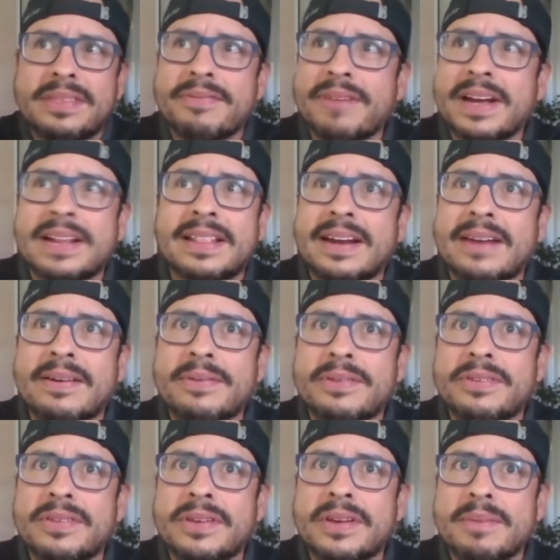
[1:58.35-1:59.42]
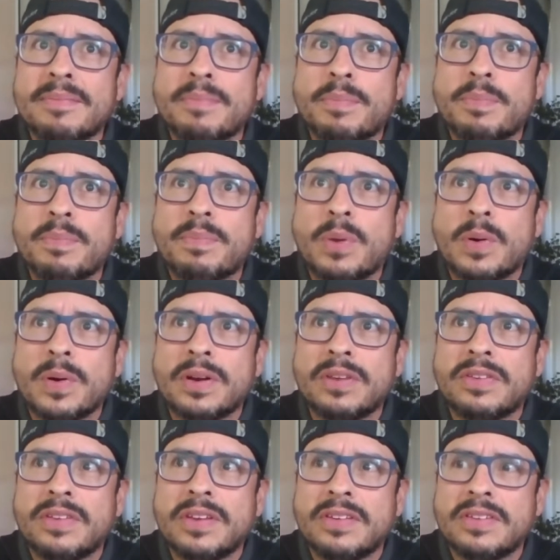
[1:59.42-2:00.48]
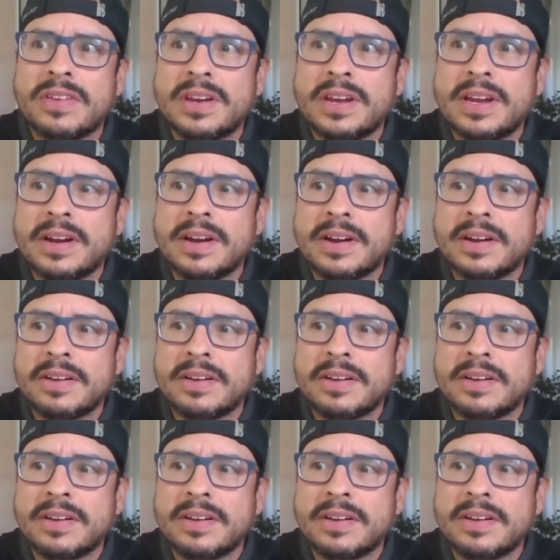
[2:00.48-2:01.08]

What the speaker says: the fact that I was a born citizen here.